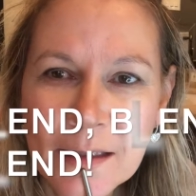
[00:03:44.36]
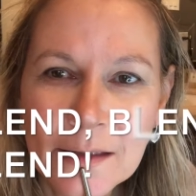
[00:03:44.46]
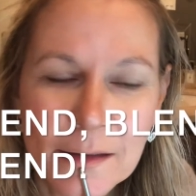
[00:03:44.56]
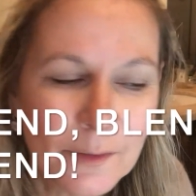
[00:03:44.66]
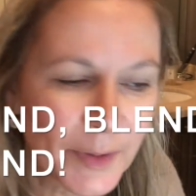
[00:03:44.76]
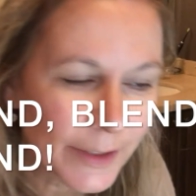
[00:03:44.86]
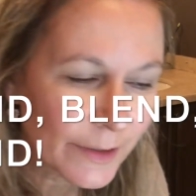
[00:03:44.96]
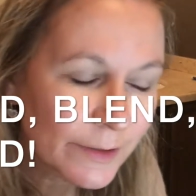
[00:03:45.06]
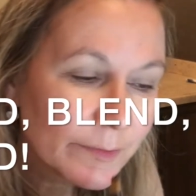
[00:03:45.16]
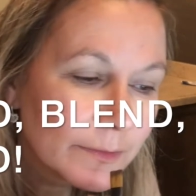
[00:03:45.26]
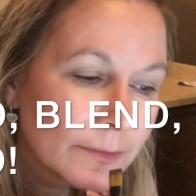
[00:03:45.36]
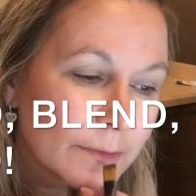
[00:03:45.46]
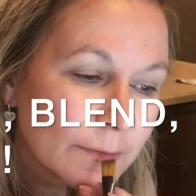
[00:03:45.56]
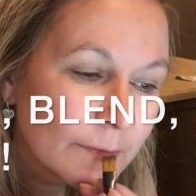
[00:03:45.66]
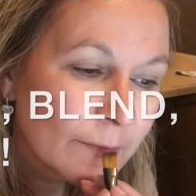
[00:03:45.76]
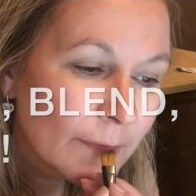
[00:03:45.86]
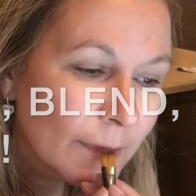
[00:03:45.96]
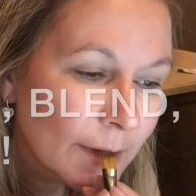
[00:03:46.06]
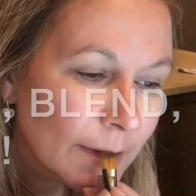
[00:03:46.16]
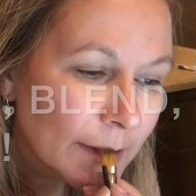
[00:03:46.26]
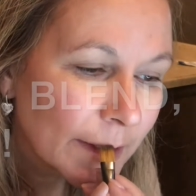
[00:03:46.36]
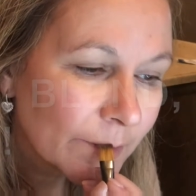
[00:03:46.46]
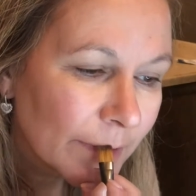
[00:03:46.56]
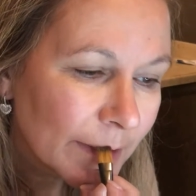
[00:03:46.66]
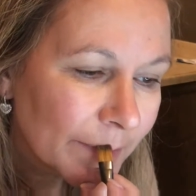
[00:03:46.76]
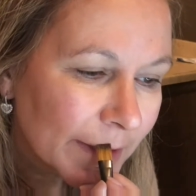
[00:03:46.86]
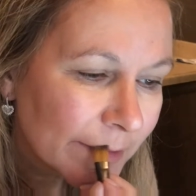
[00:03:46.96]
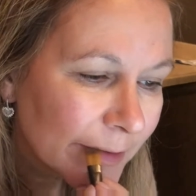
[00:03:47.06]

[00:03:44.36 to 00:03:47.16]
a little bigger. Same with above.